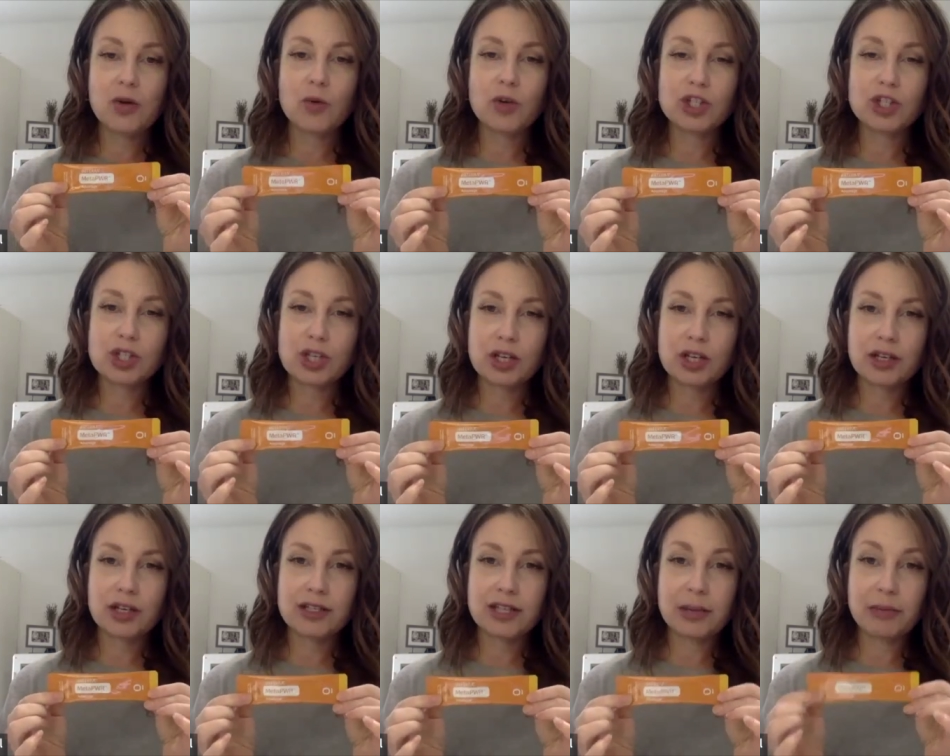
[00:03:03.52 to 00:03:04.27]
which
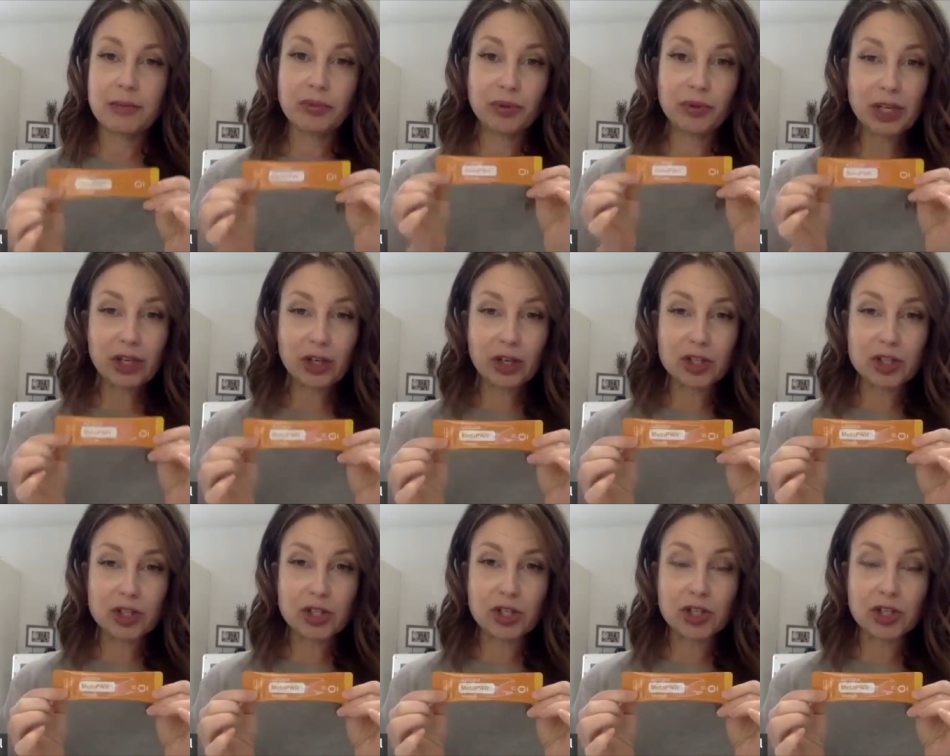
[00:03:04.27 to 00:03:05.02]
is a
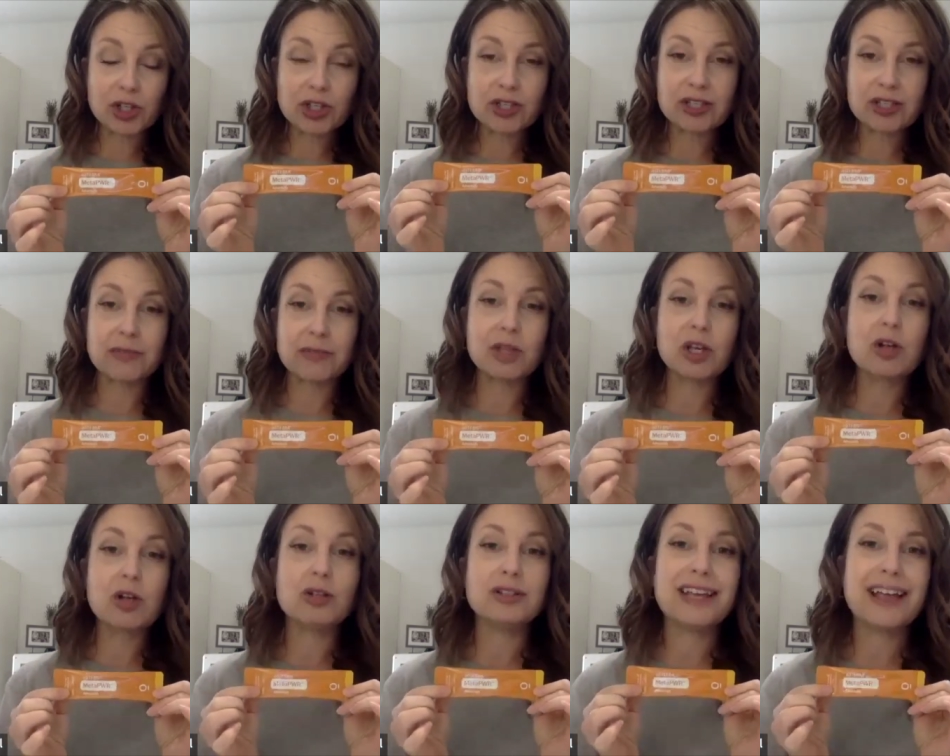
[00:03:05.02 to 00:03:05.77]
precursor to something
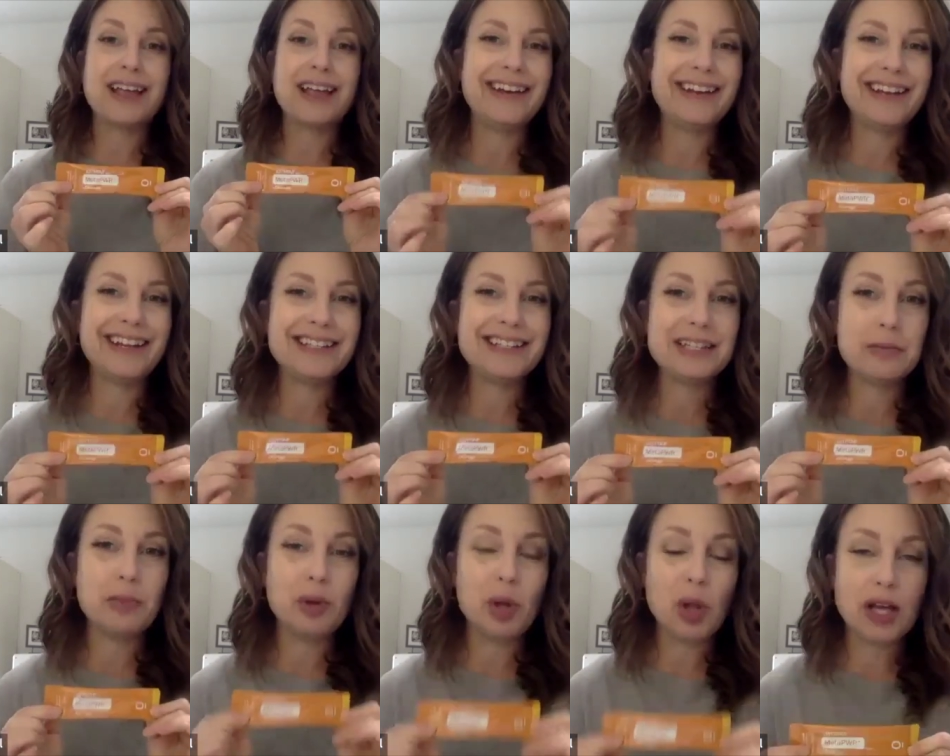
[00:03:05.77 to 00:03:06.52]
called NAD+,
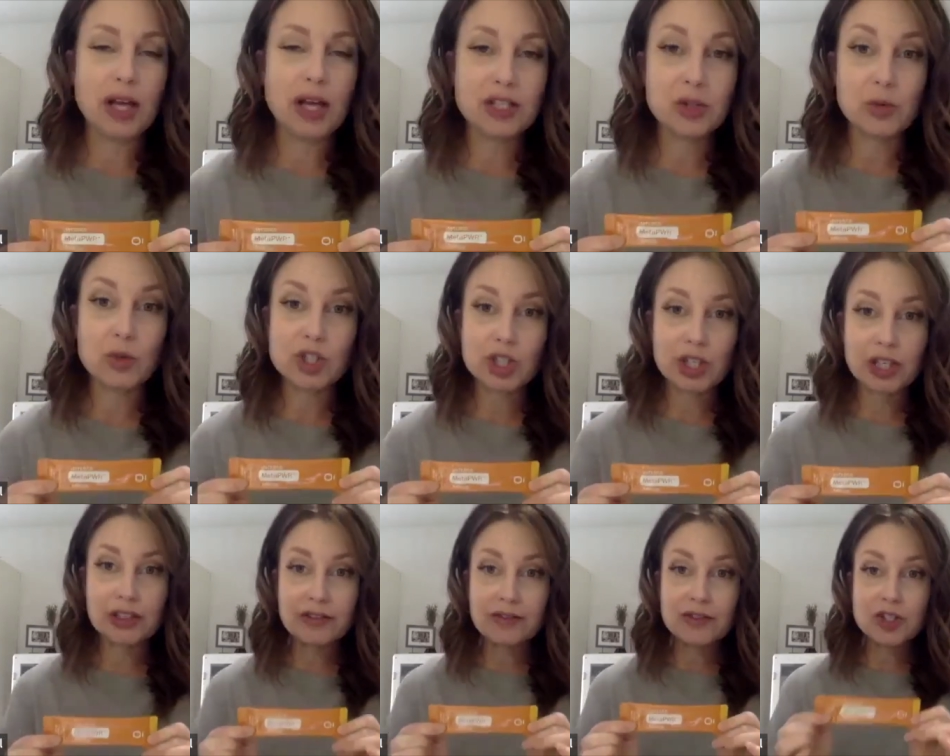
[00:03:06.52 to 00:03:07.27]
which
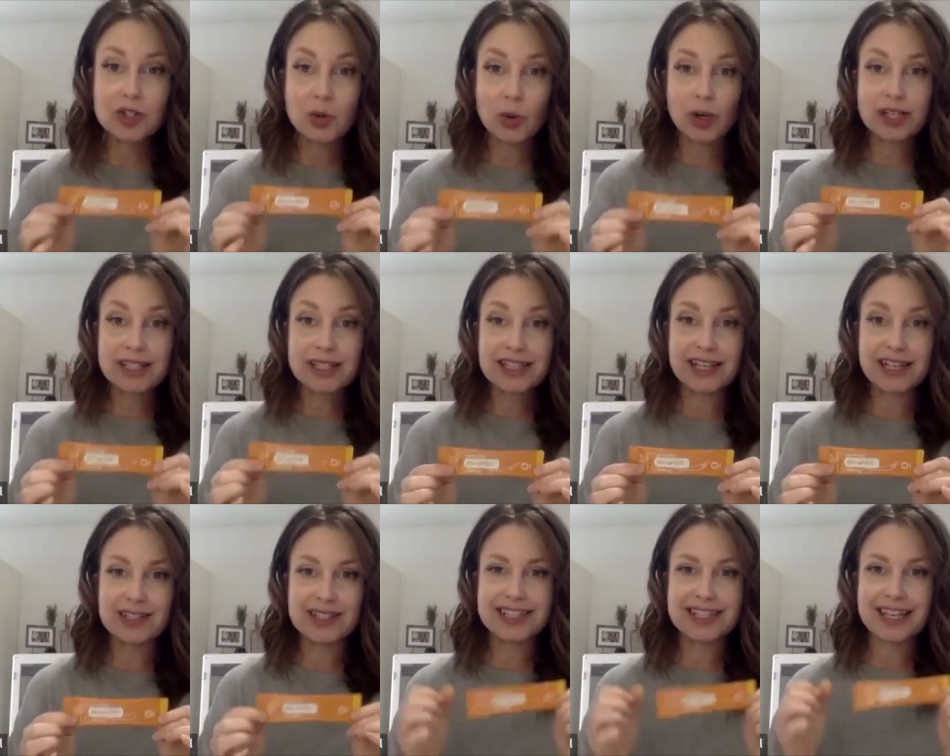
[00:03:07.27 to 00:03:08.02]
gives your
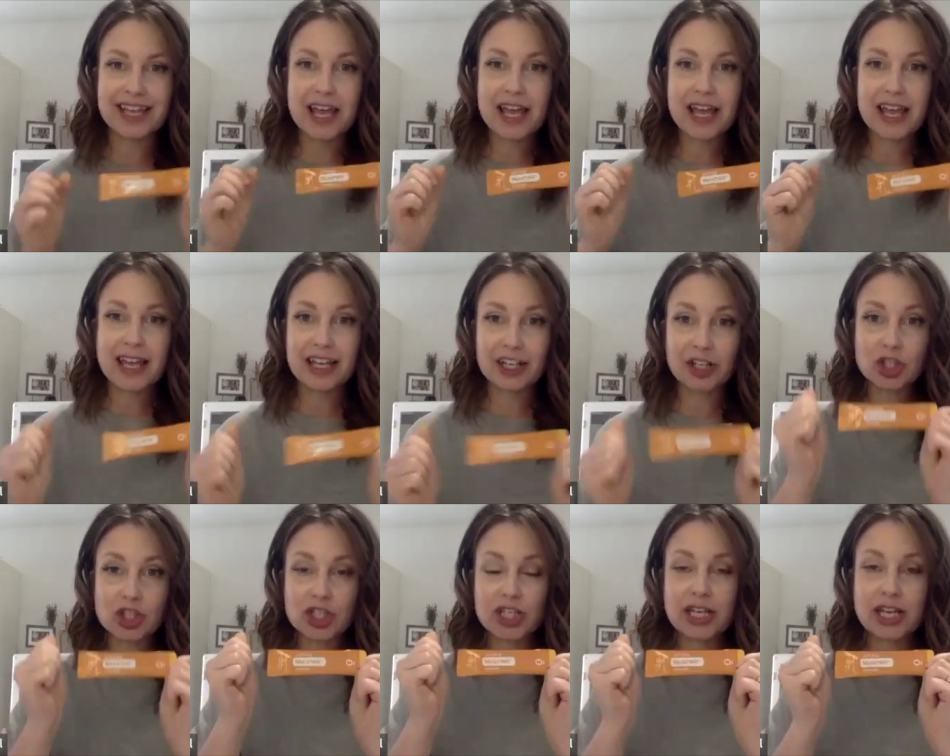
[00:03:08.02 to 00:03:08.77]
cells
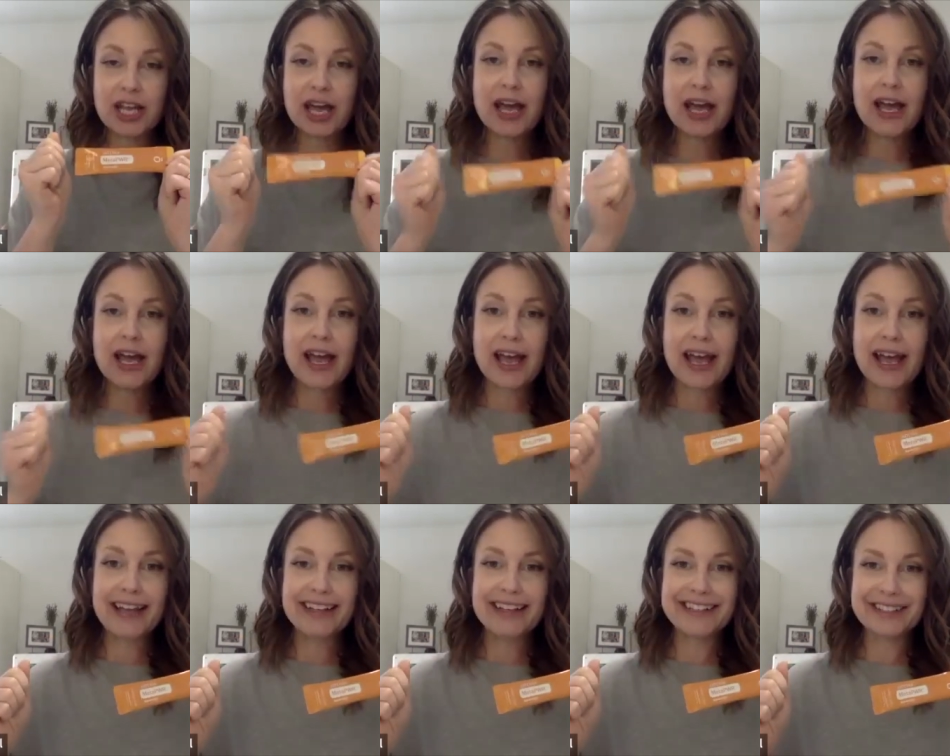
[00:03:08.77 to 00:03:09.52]
energy
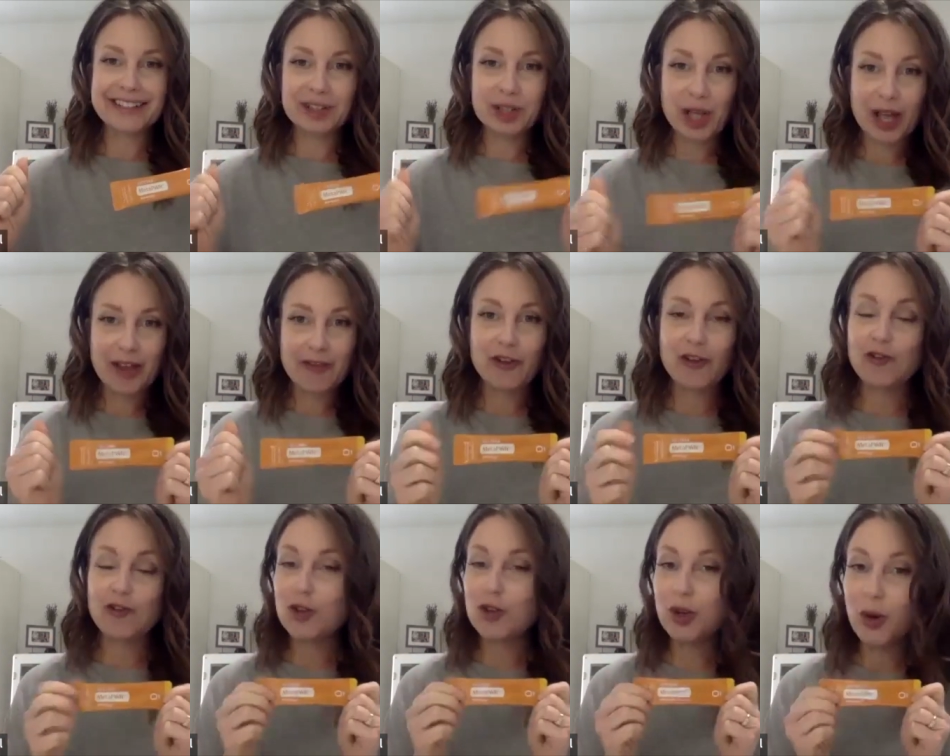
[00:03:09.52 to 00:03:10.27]
and life.
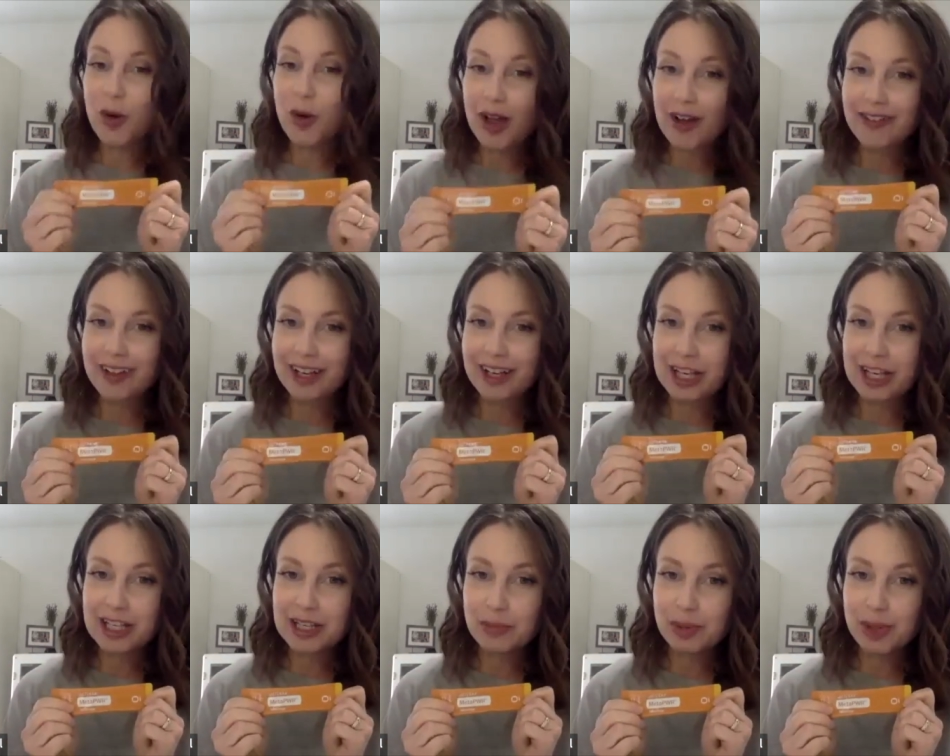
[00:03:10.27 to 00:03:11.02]
If you don't have
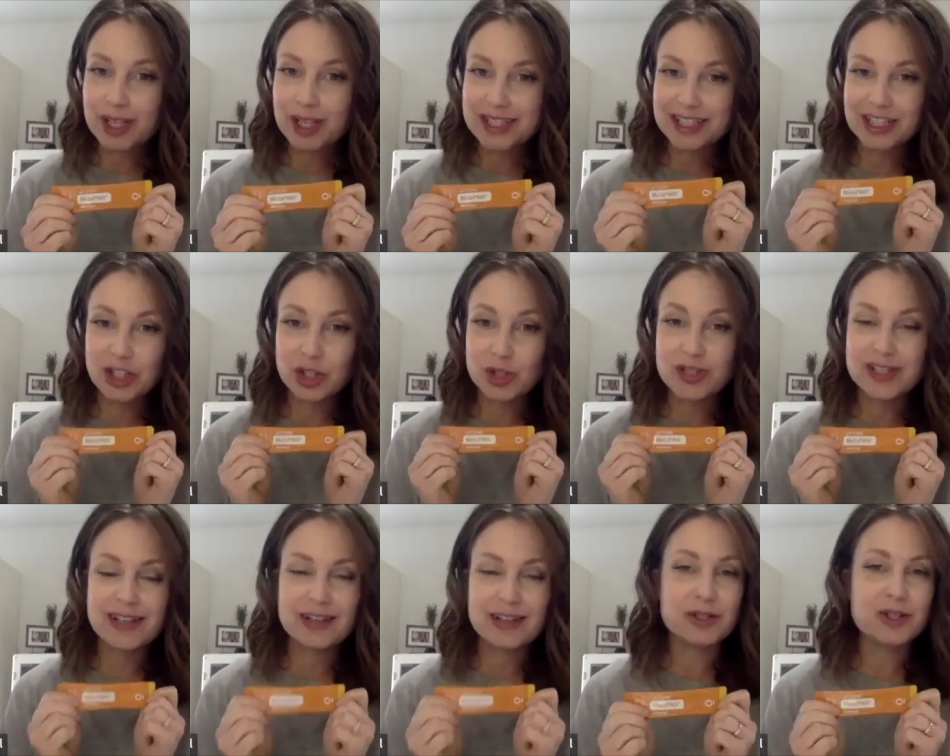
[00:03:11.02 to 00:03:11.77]
NAD+ in your
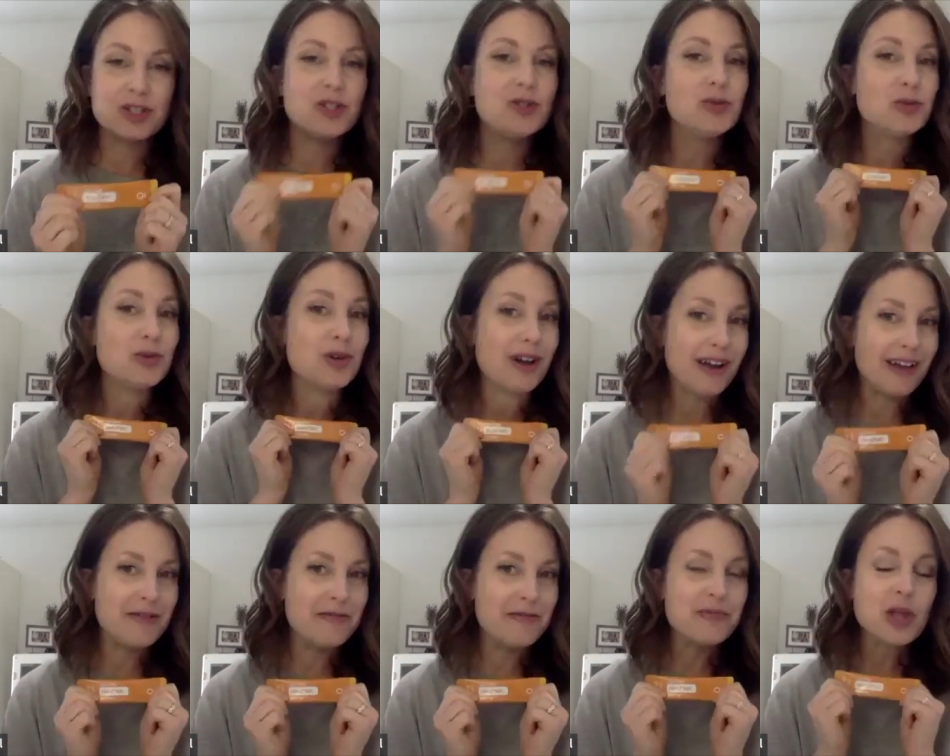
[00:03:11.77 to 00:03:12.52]
cells, you
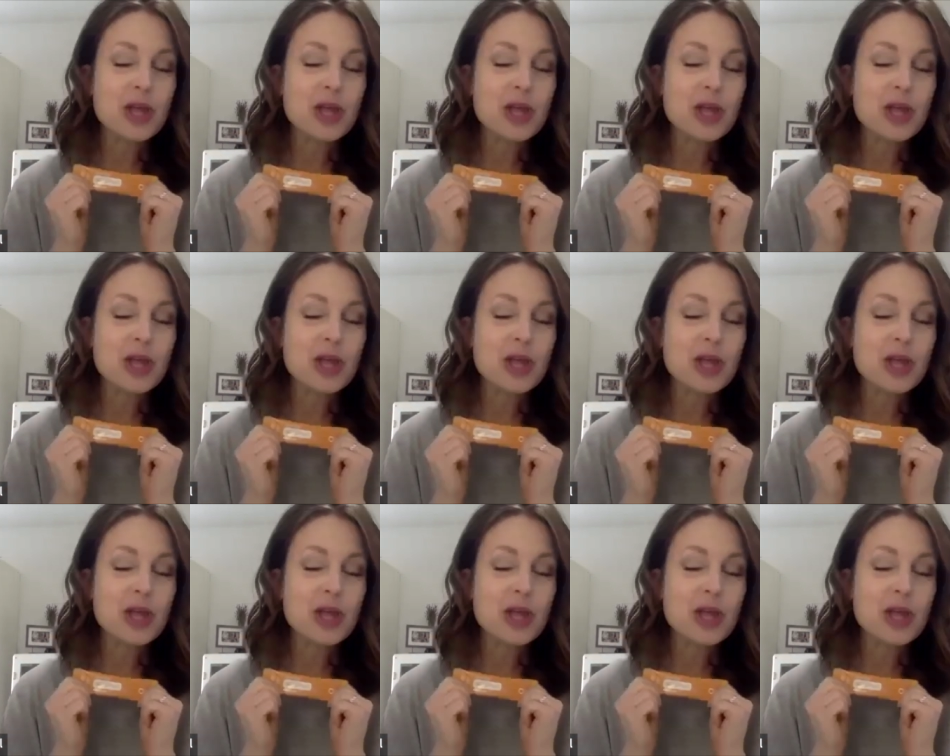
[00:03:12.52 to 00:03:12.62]
die.